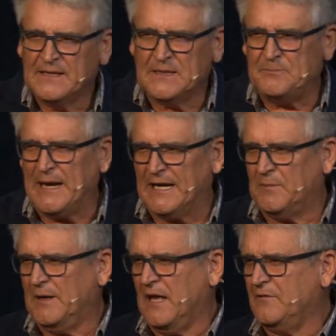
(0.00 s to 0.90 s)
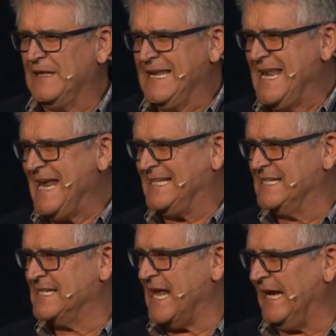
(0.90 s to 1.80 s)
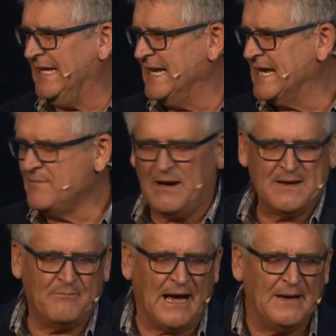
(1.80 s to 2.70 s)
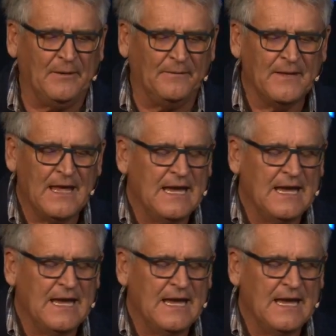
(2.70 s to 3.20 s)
The parable of the net is the heading in my Bible.